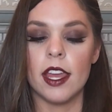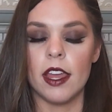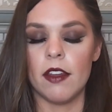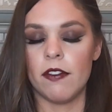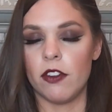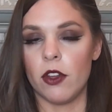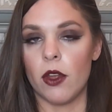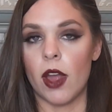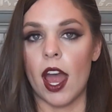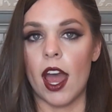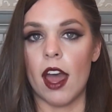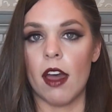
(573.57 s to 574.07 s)
if
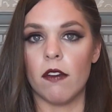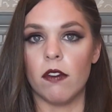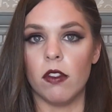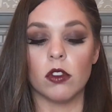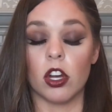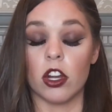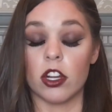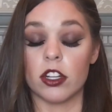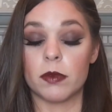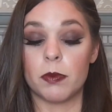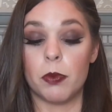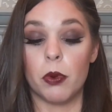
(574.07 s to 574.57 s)
you have
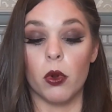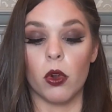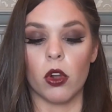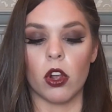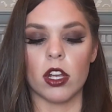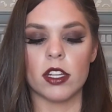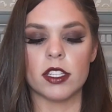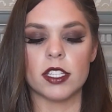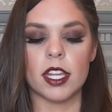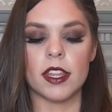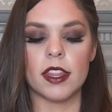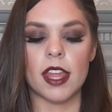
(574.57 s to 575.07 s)
large
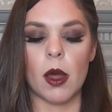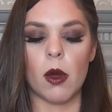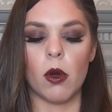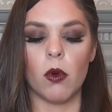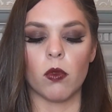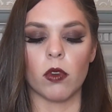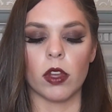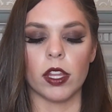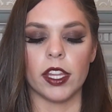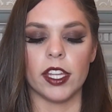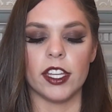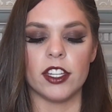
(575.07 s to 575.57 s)
pores, and that
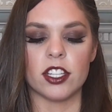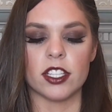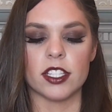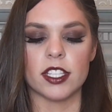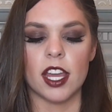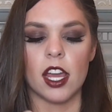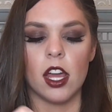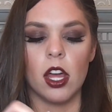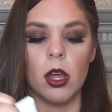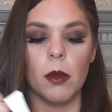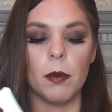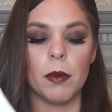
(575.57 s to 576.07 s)
will really just
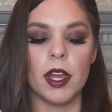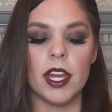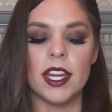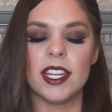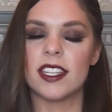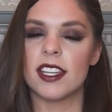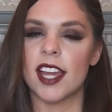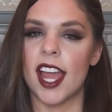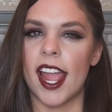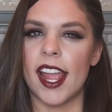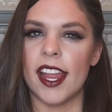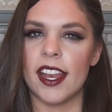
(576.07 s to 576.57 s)
help
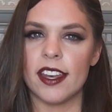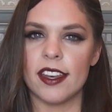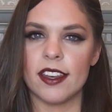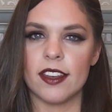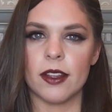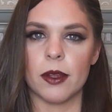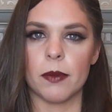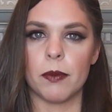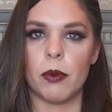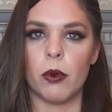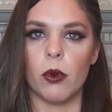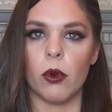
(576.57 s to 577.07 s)
tighten
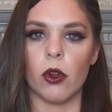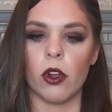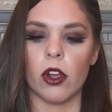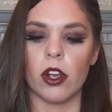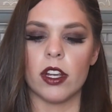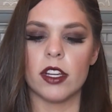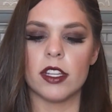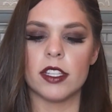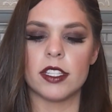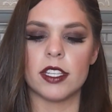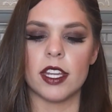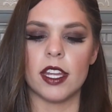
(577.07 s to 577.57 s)
your
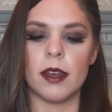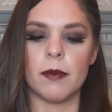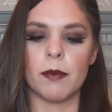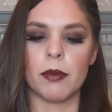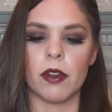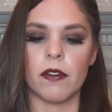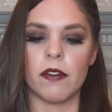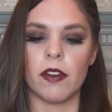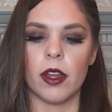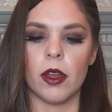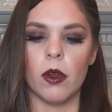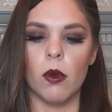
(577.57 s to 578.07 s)
pores and
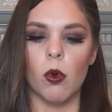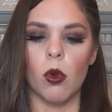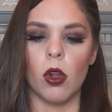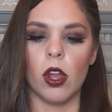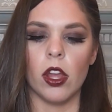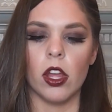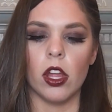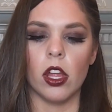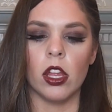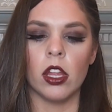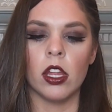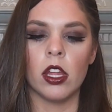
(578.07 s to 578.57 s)
prevent
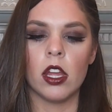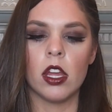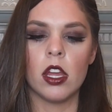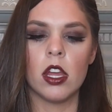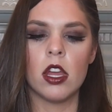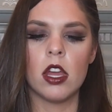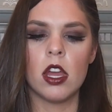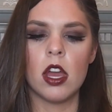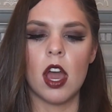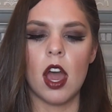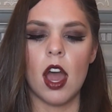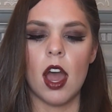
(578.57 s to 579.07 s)
oil
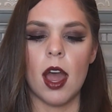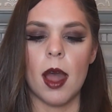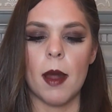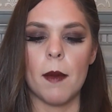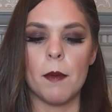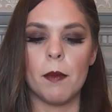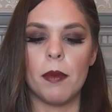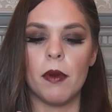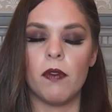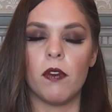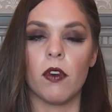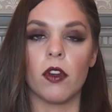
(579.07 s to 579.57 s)

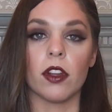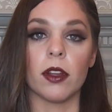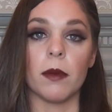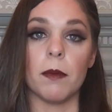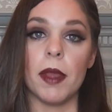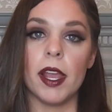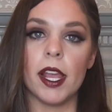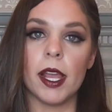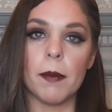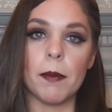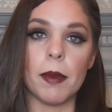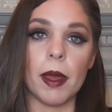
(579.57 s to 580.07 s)
before your
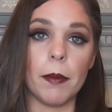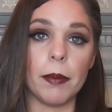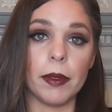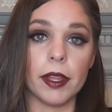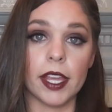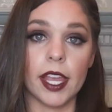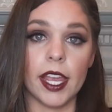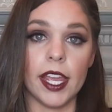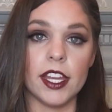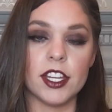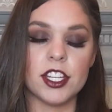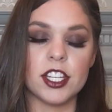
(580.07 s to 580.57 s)
makeup
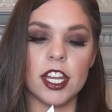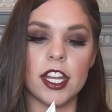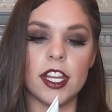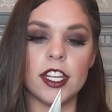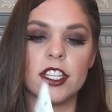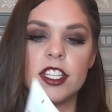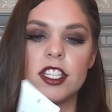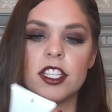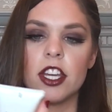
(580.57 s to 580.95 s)
application.